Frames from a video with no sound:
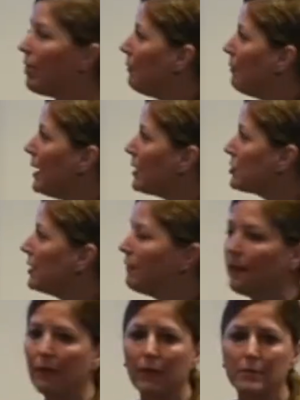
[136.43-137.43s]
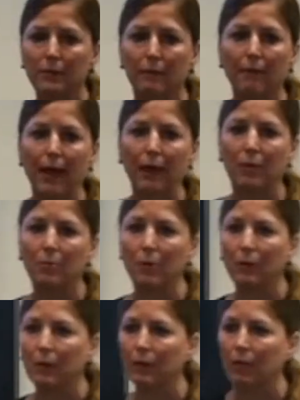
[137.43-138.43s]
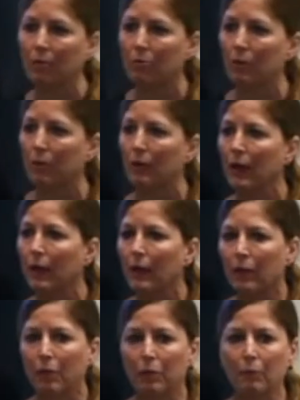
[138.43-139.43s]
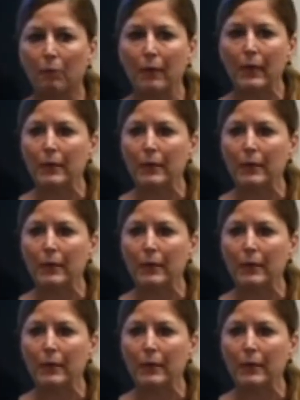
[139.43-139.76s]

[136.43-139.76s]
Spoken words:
We actually found this invaluable. We went through 3